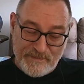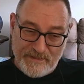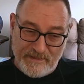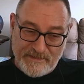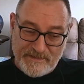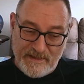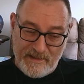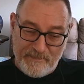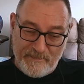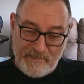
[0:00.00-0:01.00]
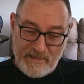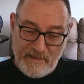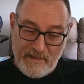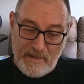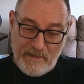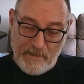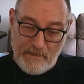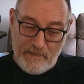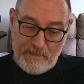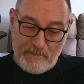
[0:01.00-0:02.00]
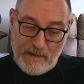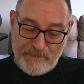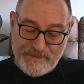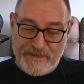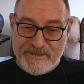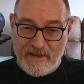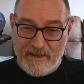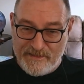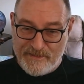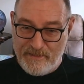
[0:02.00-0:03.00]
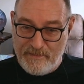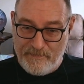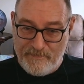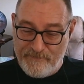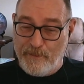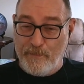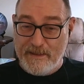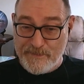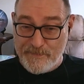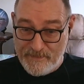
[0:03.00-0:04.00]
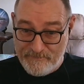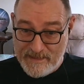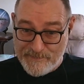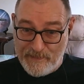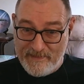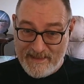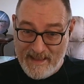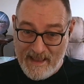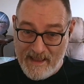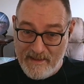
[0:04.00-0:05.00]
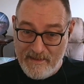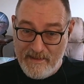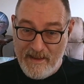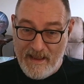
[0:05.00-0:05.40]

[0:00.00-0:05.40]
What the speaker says: was that mum was entitled to 4 weeks worth of respite care,